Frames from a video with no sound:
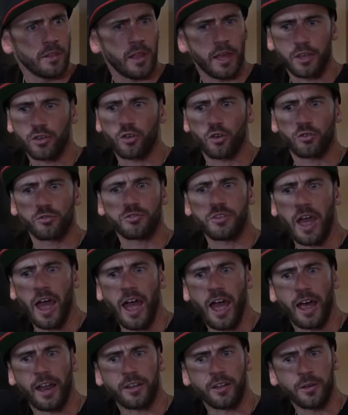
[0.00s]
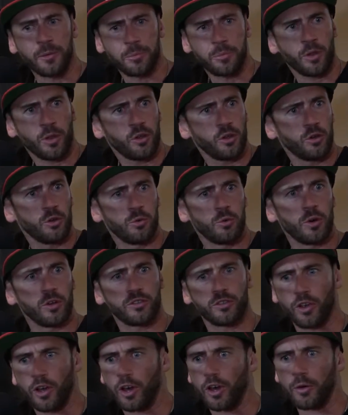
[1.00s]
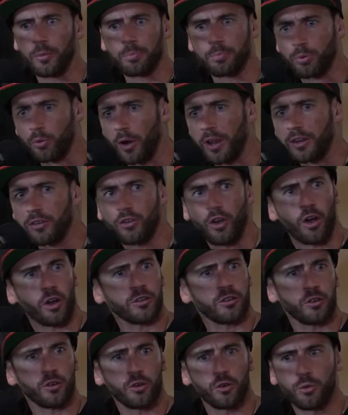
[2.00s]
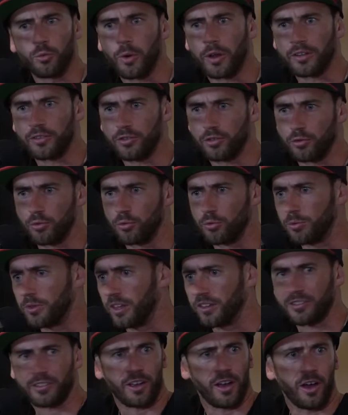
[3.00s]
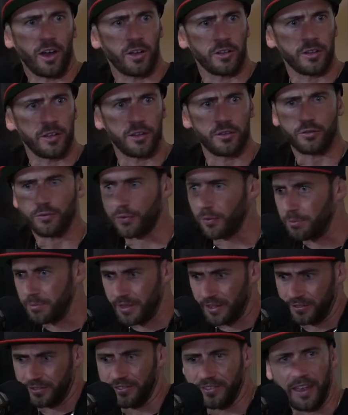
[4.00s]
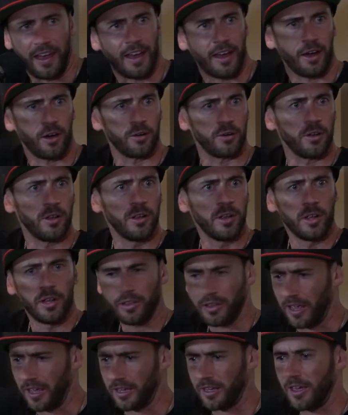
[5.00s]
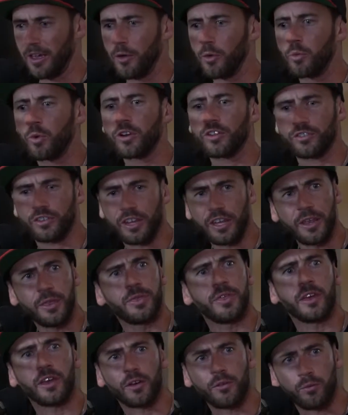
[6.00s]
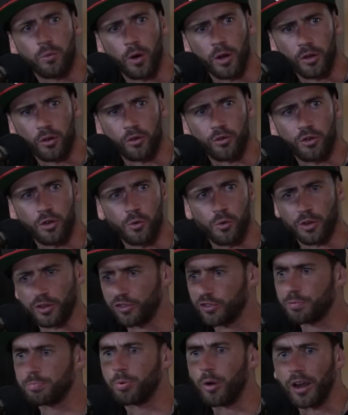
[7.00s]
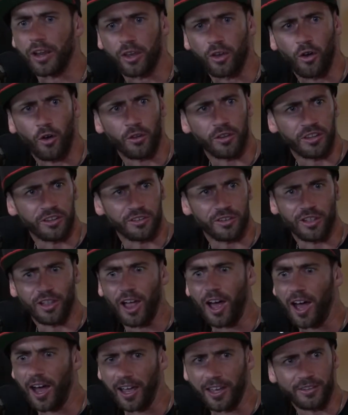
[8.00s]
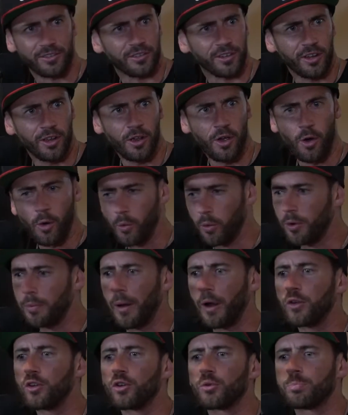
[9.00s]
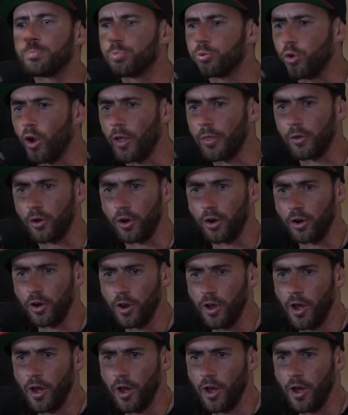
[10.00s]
Like, your dad, who was a brain doctor who went to this college from this town, like, what does he think of what you're doing, spreading all these lies? What about your brother?